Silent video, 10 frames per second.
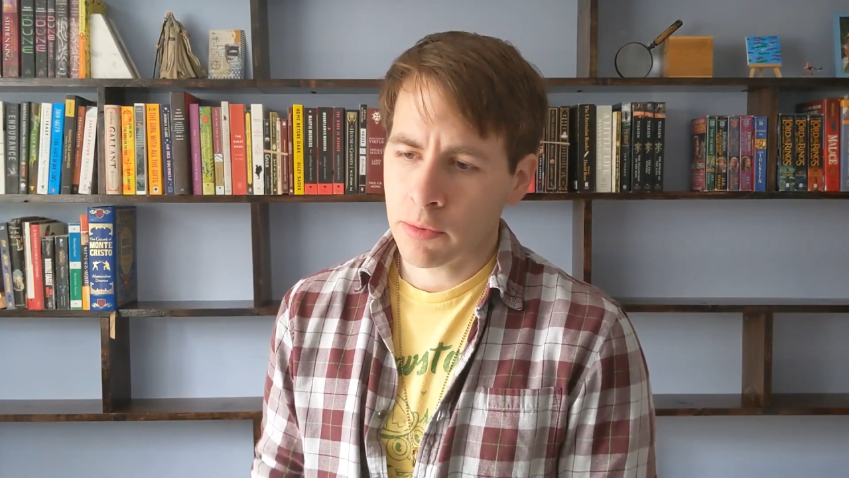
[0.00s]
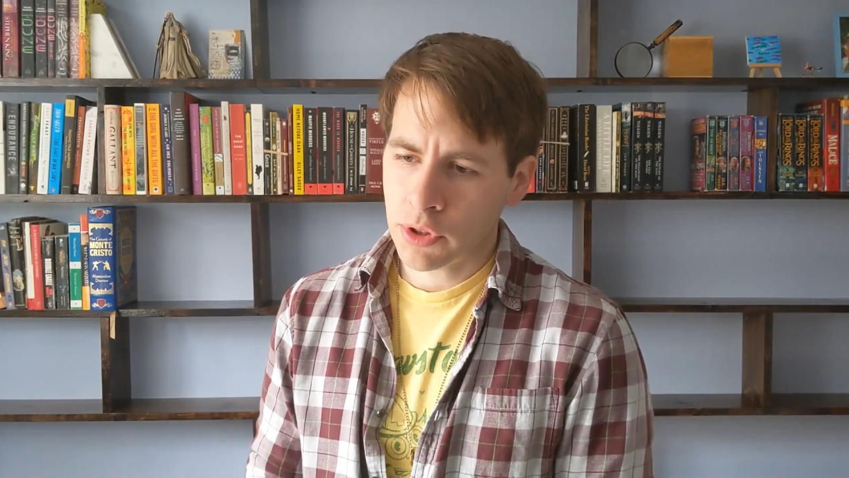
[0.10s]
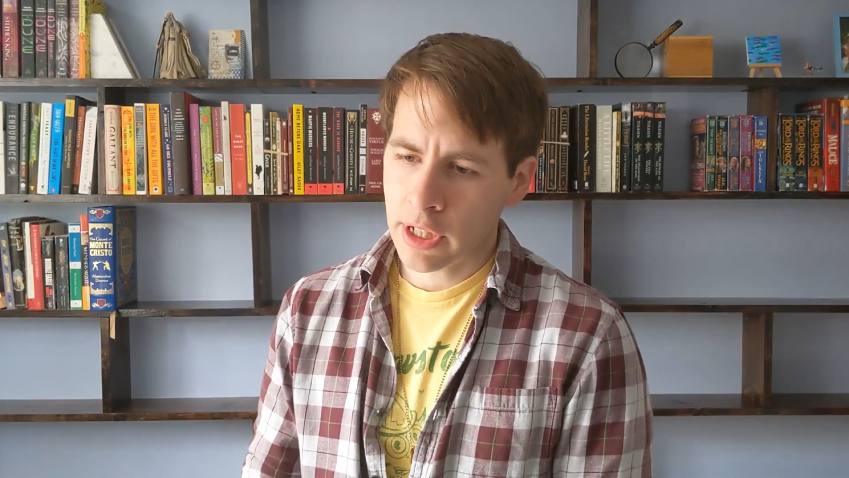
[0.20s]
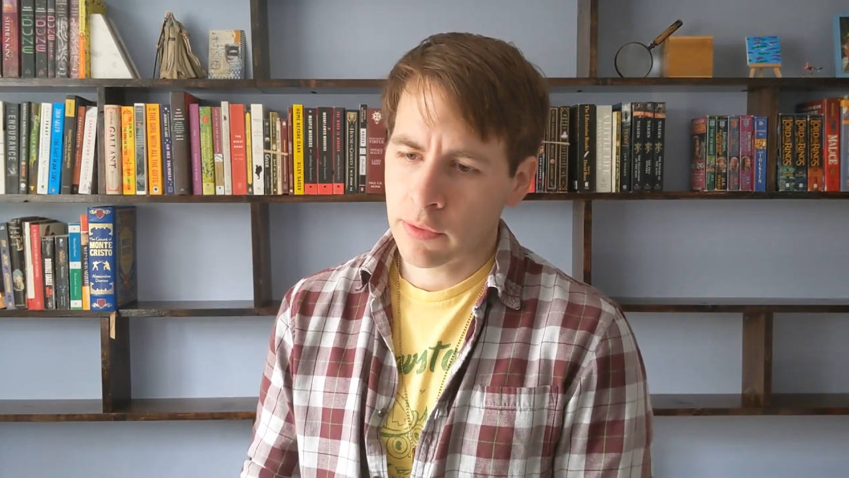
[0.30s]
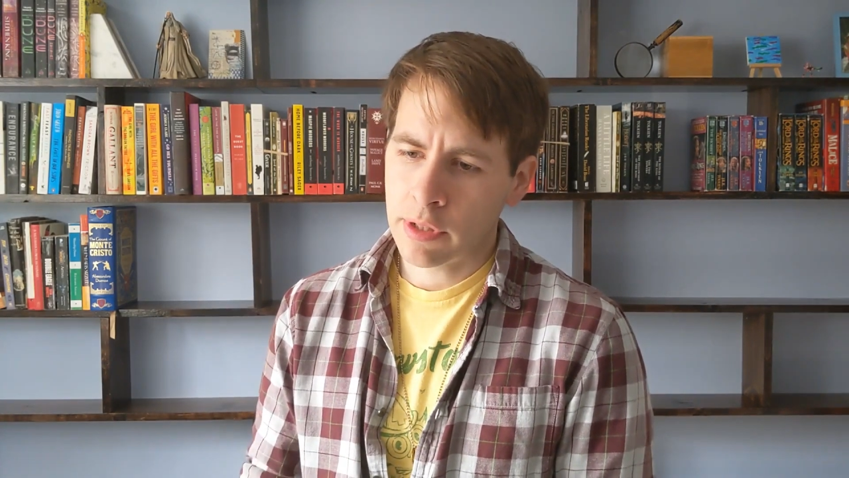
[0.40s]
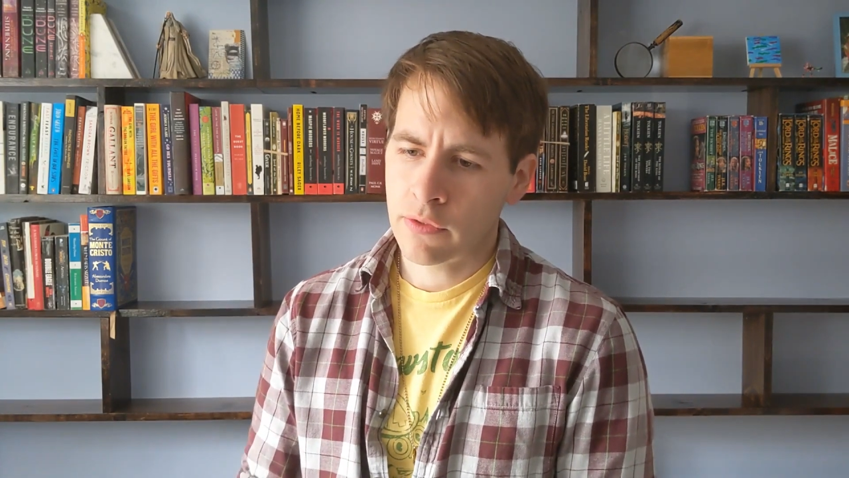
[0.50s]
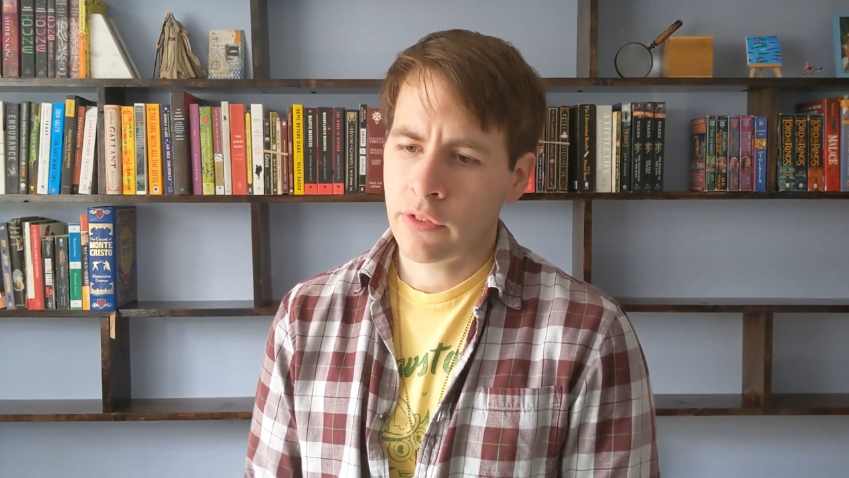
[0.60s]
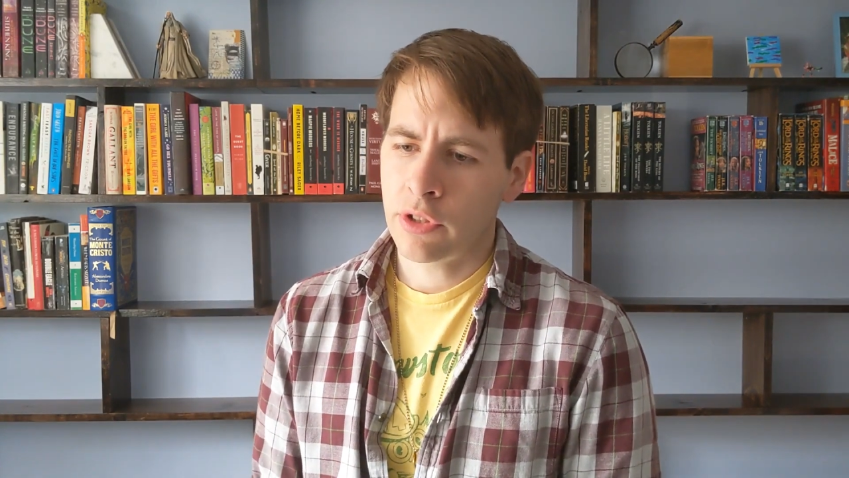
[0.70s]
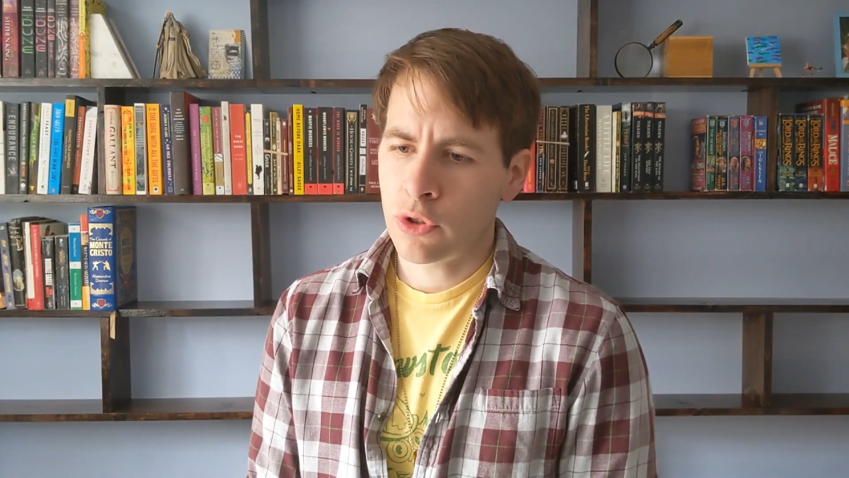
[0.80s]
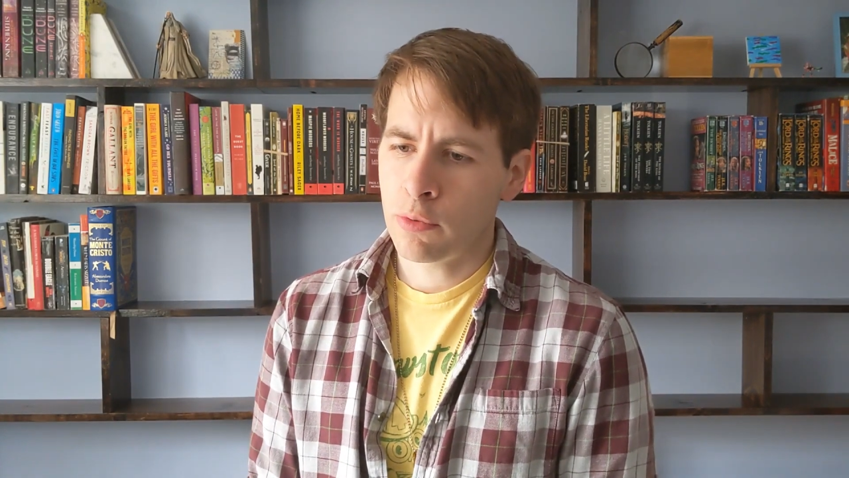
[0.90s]
I'm trying to read
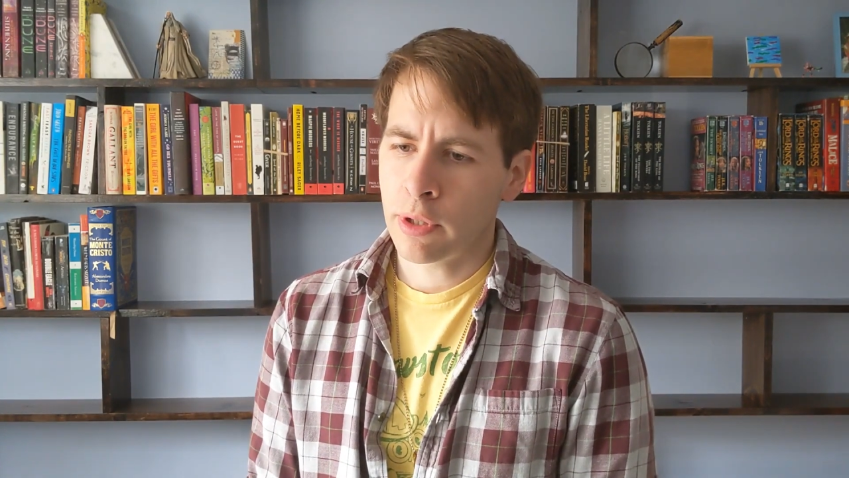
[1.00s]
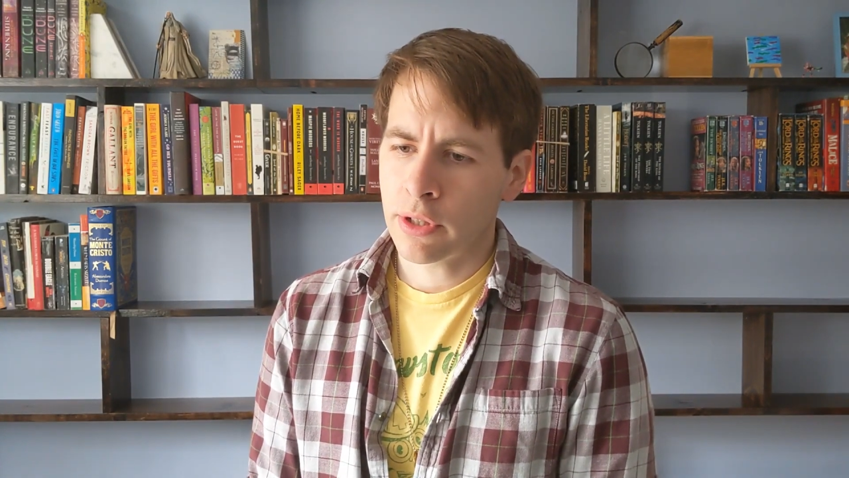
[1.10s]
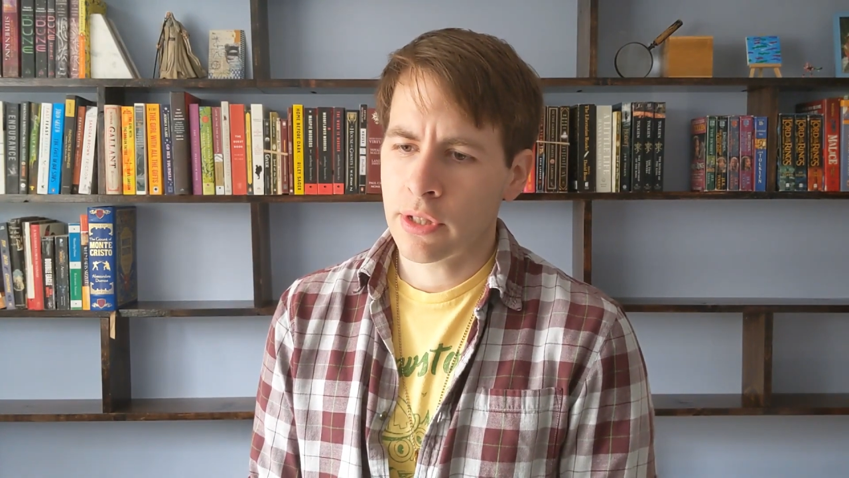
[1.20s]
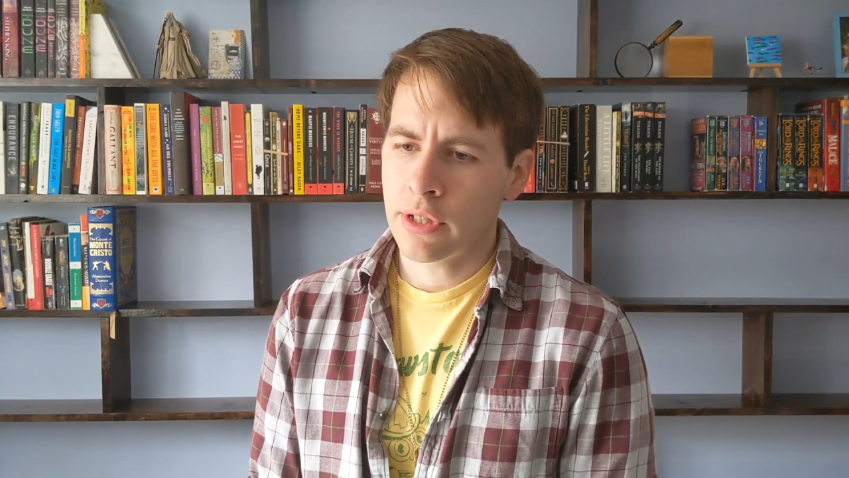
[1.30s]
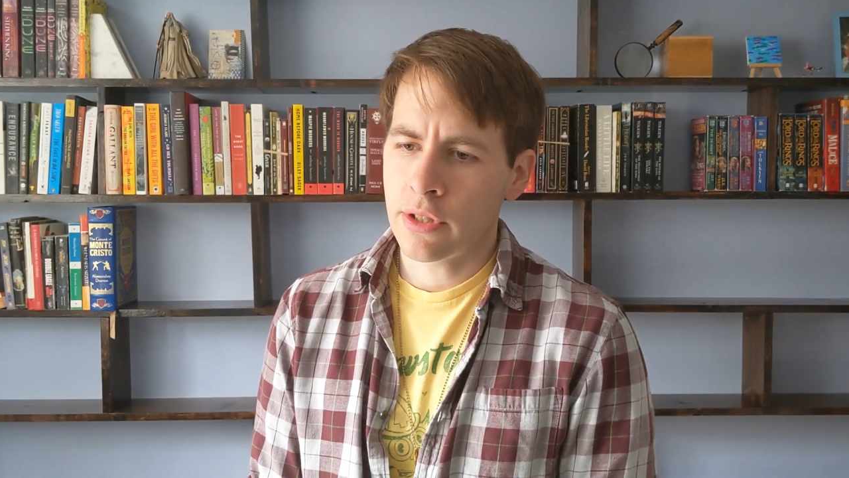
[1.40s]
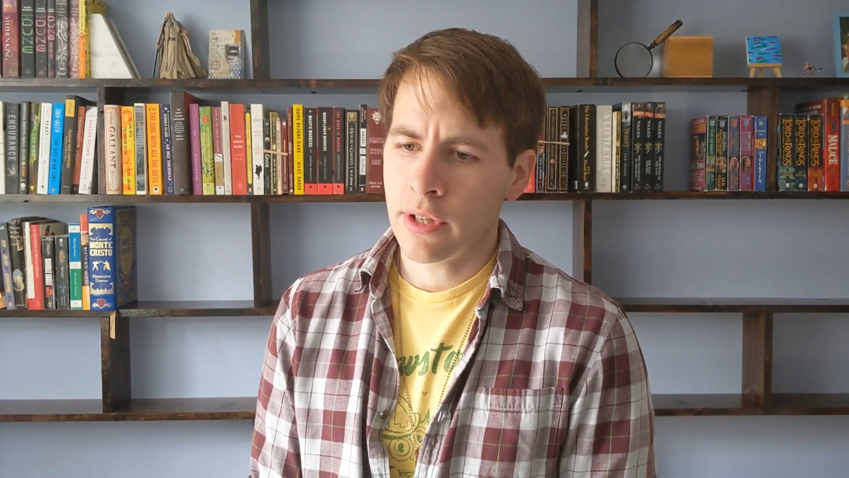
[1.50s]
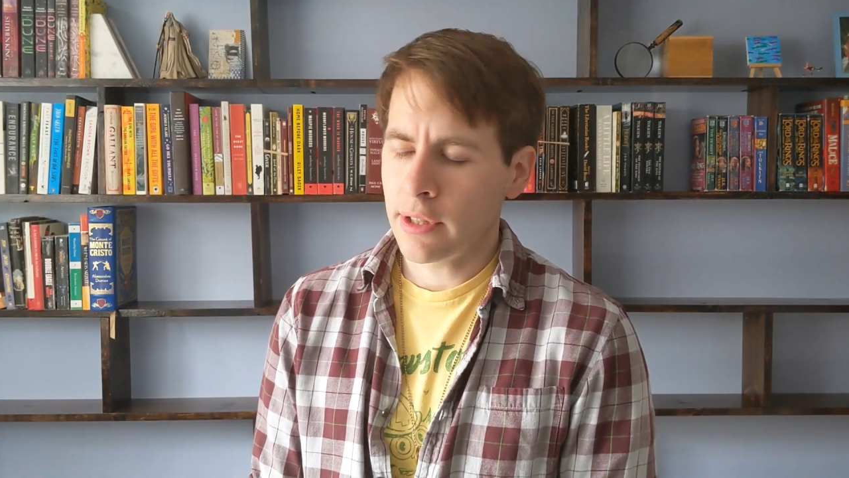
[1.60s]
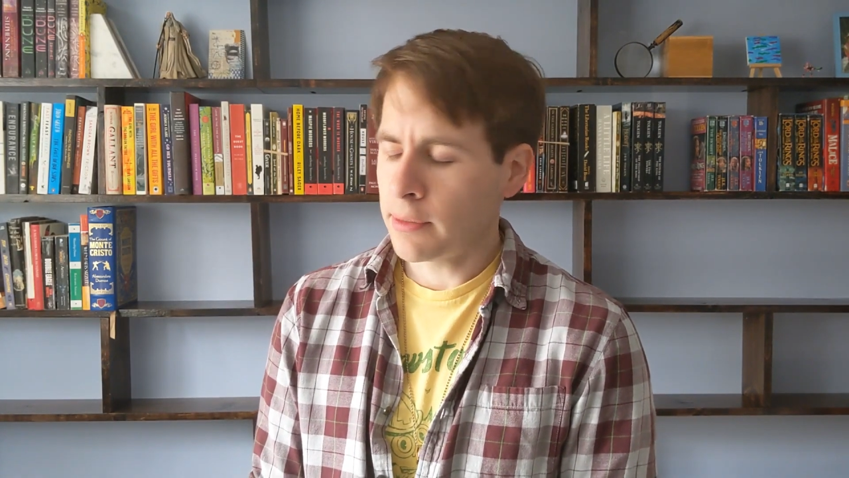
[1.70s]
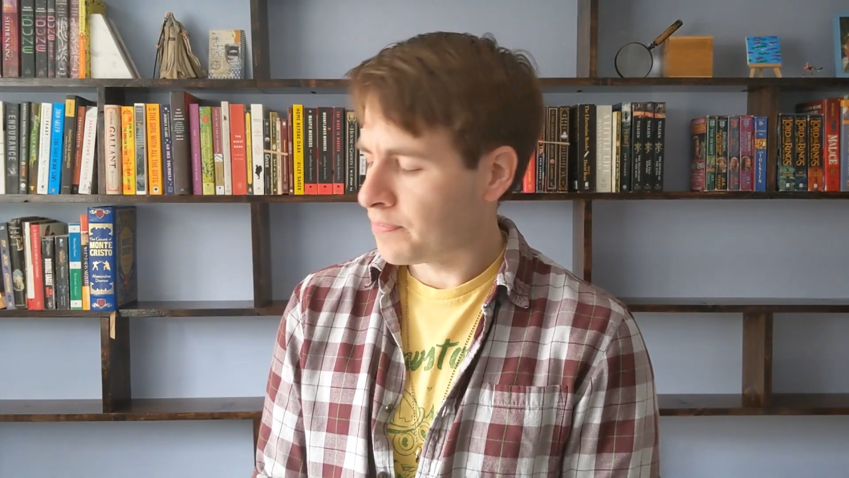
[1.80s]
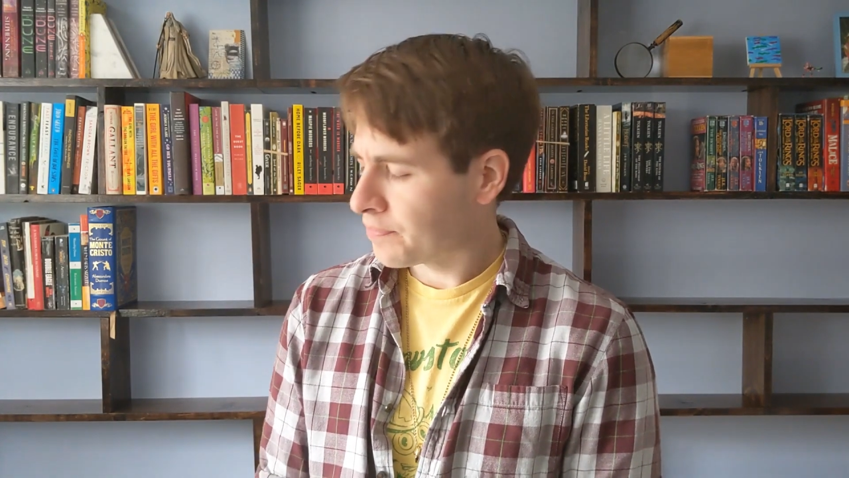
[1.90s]
52 books this
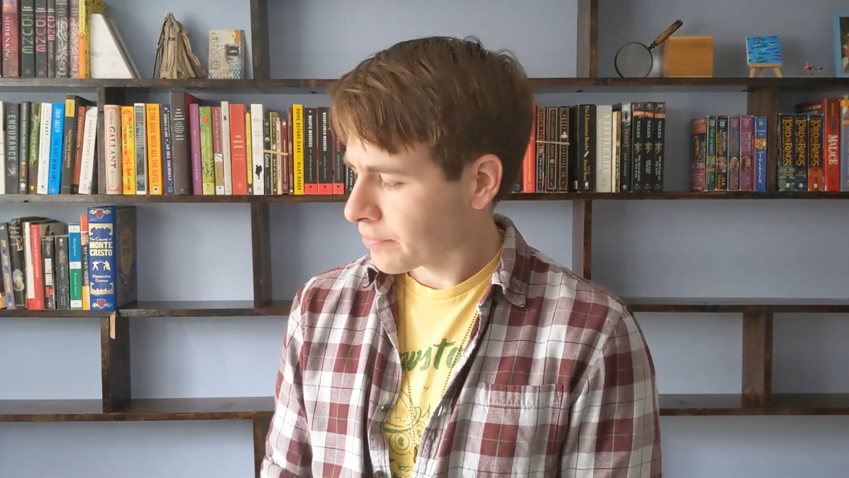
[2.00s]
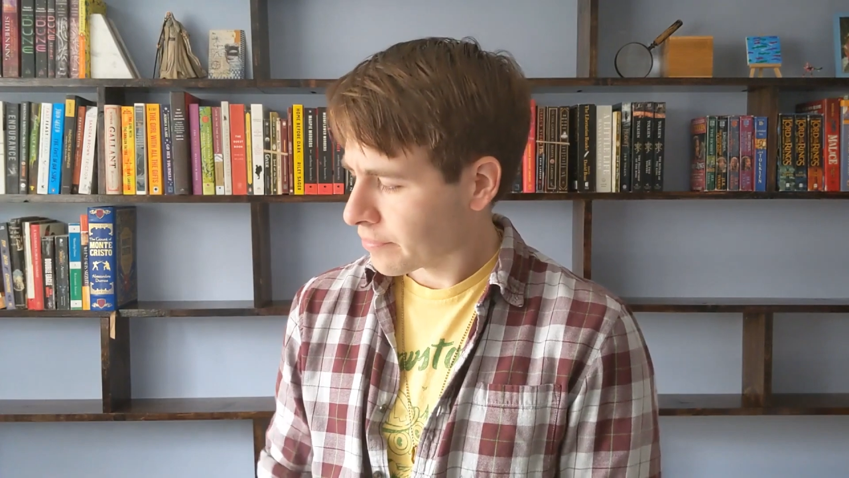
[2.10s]
year.